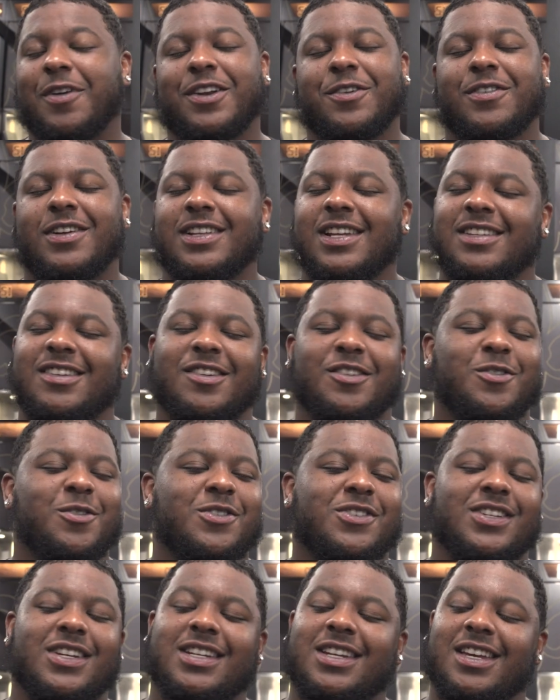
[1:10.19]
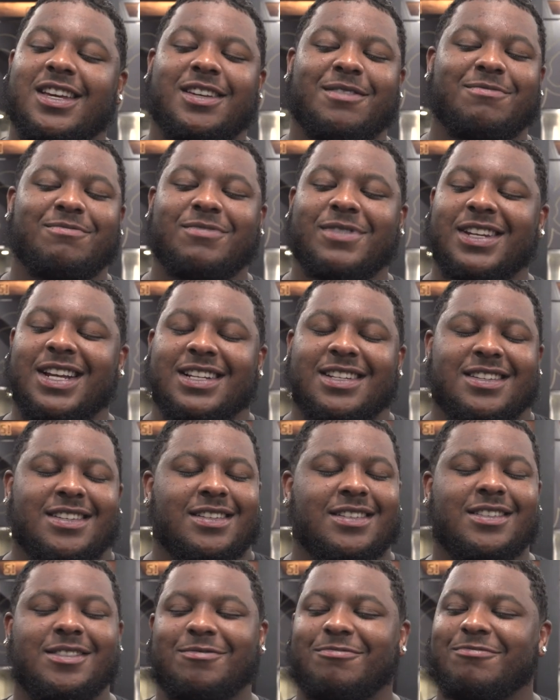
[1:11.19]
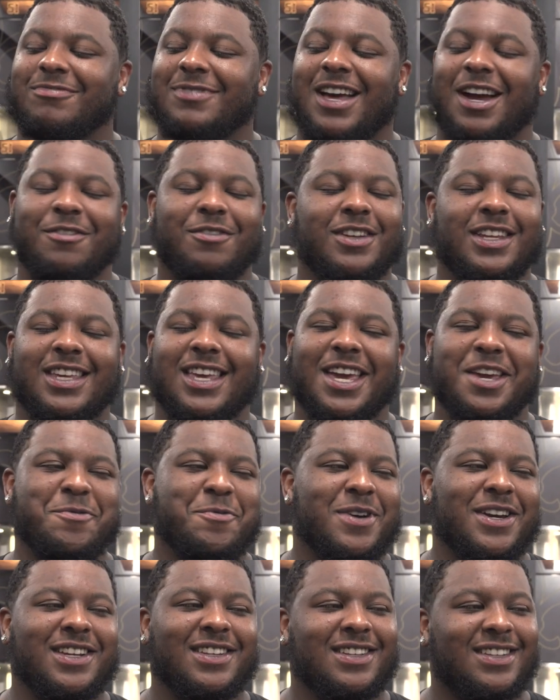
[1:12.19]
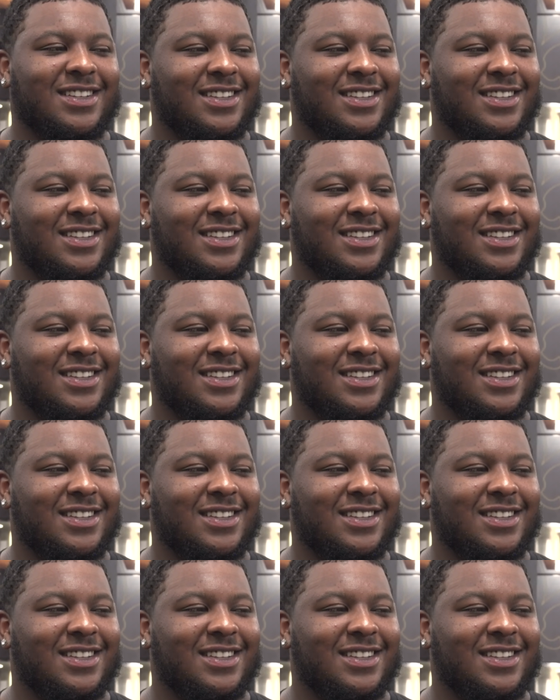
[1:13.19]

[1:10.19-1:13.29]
to run out that tunnel on Sunday, and I just I really can't wait.